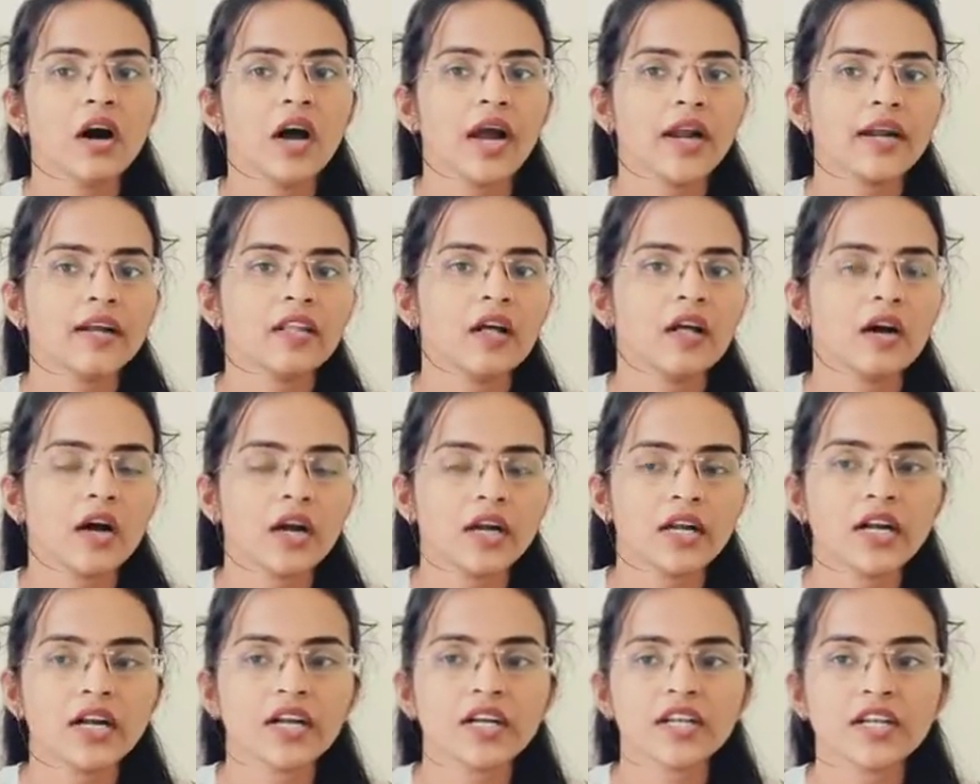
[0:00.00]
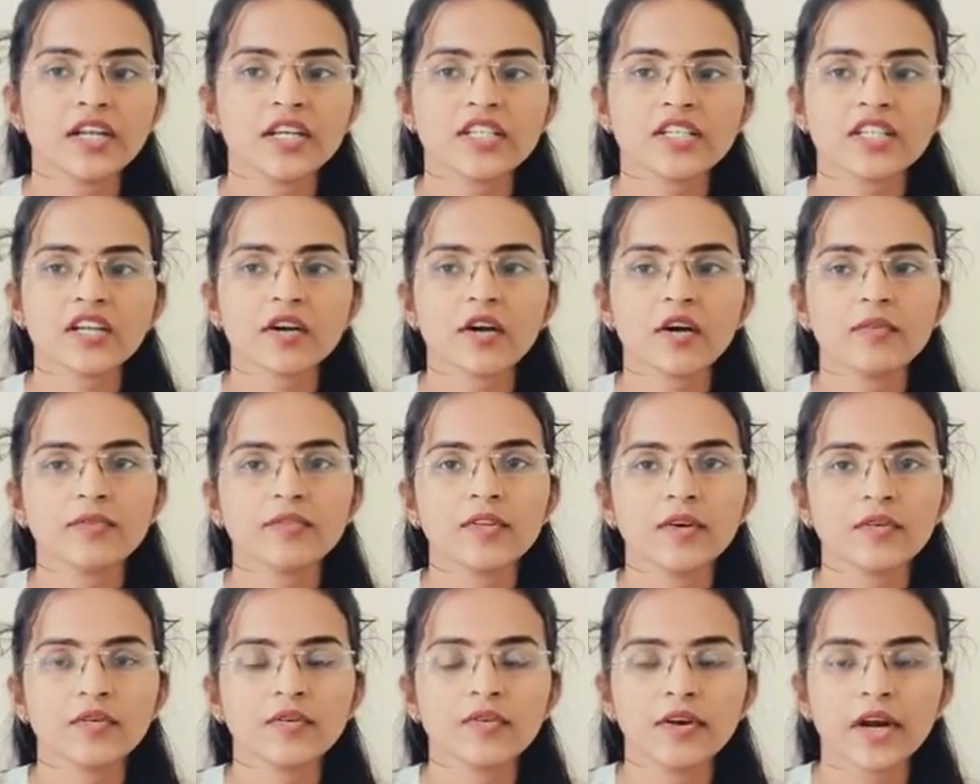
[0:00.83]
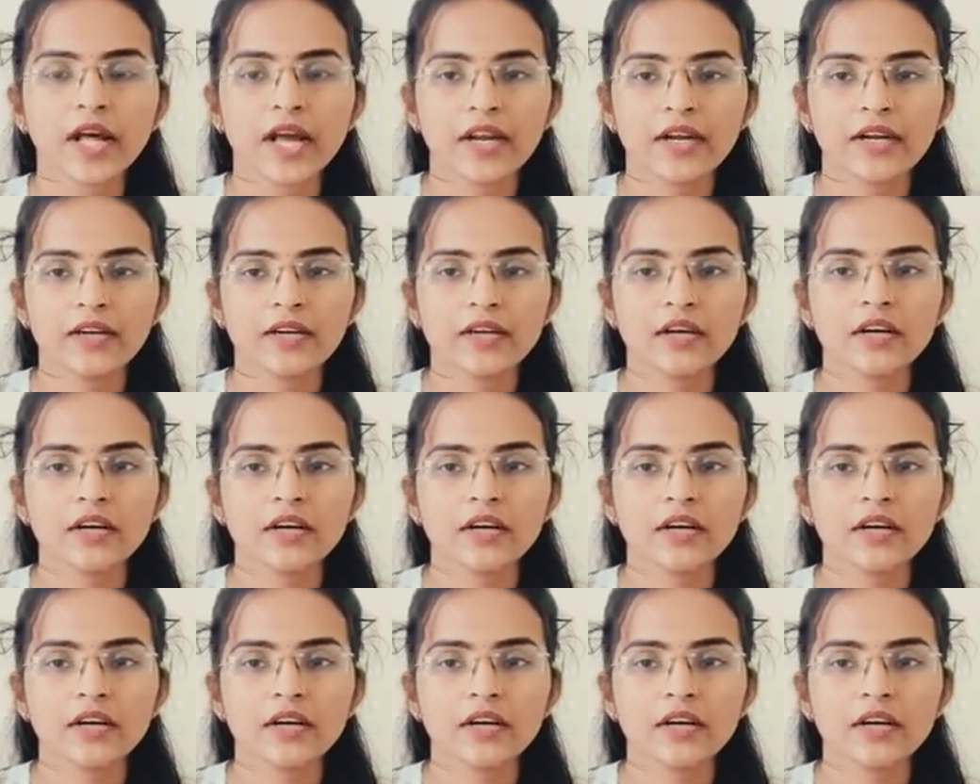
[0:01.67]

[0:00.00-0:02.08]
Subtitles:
and the adulteration of the food and